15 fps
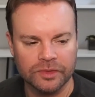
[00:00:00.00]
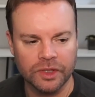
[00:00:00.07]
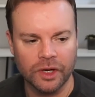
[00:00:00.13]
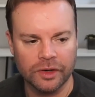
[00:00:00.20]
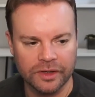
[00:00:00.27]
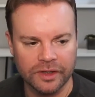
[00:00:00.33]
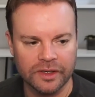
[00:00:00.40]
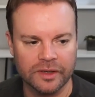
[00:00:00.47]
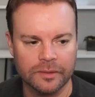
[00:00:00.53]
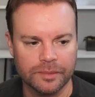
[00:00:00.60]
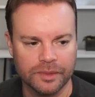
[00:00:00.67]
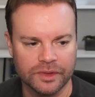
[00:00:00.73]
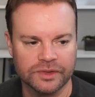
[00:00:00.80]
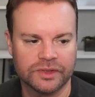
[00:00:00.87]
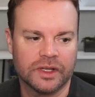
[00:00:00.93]
targeted and
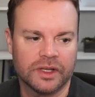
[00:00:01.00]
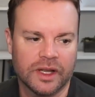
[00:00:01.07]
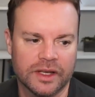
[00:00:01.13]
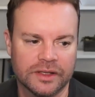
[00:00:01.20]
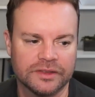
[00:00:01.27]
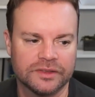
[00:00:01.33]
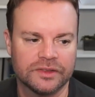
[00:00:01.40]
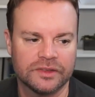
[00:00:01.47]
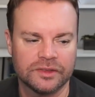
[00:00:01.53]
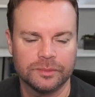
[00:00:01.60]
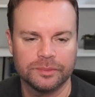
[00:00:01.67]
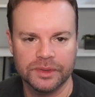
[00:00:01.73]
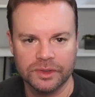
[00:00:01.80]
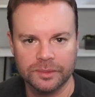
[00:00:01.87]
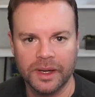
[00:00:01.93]
personalized to
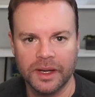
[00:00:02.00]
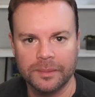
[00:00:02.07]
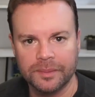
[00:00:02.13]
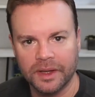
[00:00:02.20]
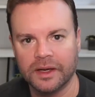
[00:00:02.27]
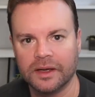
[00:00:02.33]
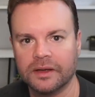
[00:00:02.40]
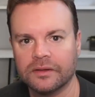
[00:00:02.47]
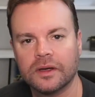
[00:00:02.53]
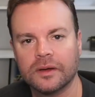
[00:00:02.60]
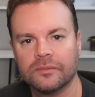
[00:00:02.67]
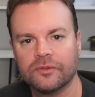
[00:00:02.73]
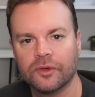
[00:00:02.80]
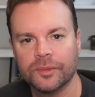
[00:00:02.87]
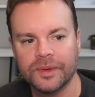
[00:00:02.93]
build pipeline
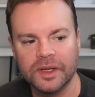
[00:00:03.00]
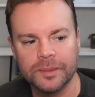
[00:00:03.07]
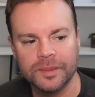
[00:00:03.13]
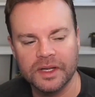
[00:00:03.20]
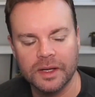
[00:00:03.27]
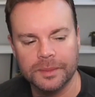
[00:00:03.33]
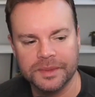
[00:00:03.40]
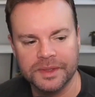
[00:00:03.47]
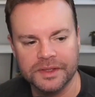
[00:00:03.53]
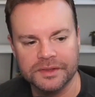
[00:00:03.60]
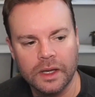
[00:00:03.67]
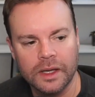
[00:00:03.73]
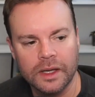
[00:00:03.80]
for B2B companies.